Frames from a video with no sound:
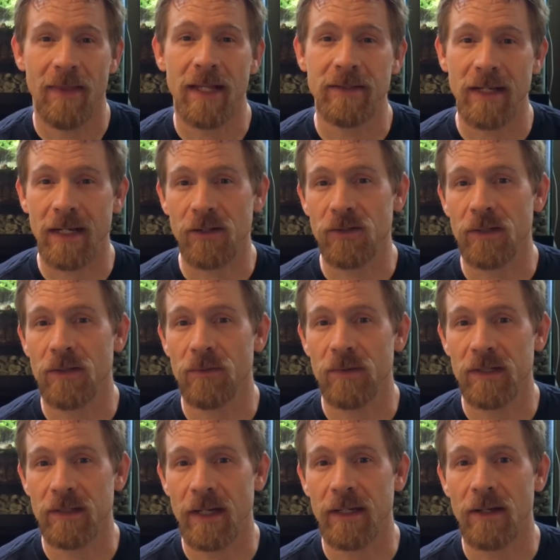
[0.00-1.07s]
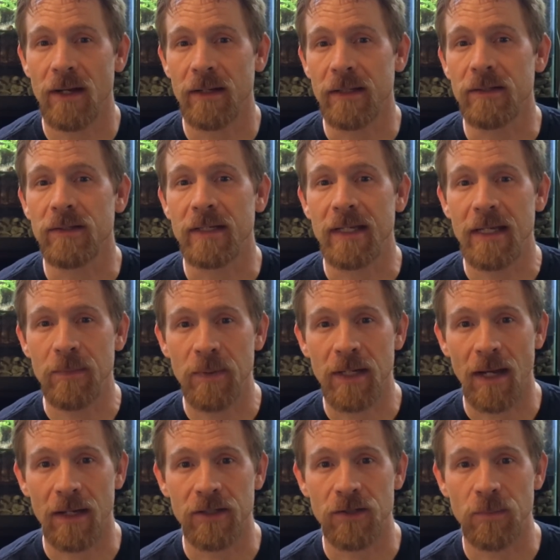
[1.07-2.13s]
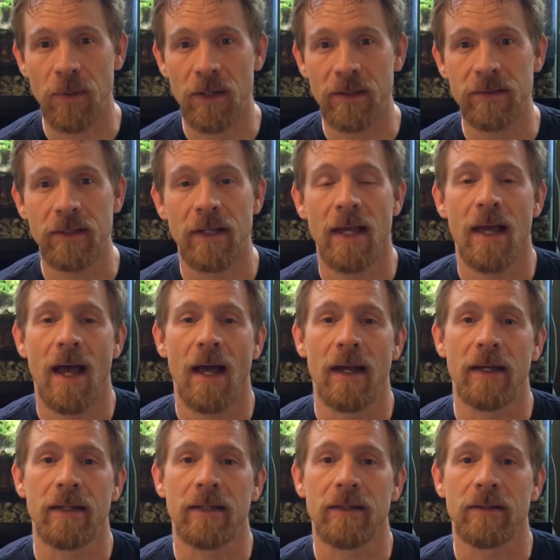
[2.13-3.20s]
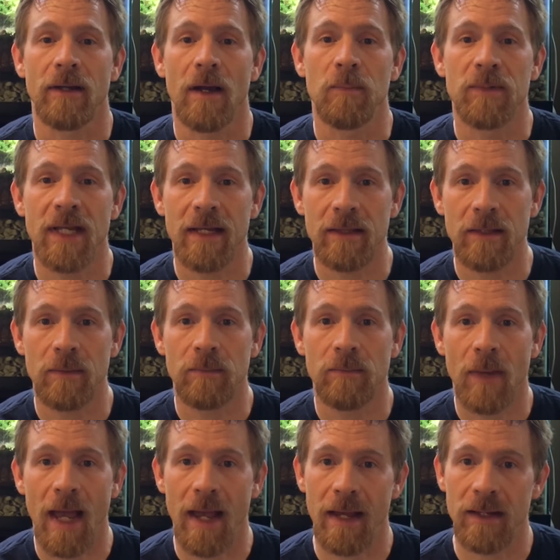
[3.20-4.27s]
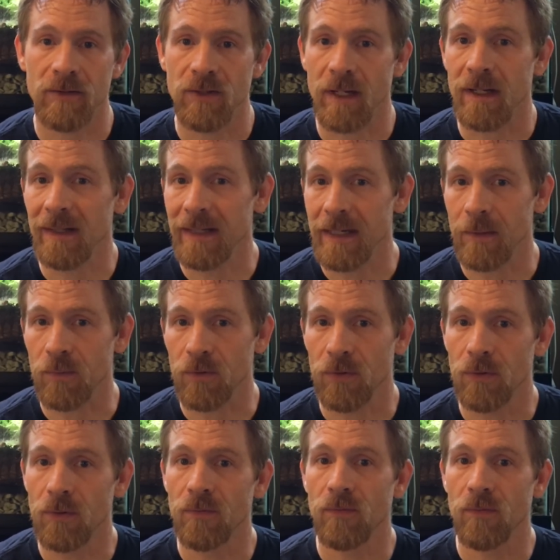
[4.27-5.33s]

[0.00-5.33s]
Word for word: That's actually the reason I got into keeping isopods. I obtained them as a cleanup crew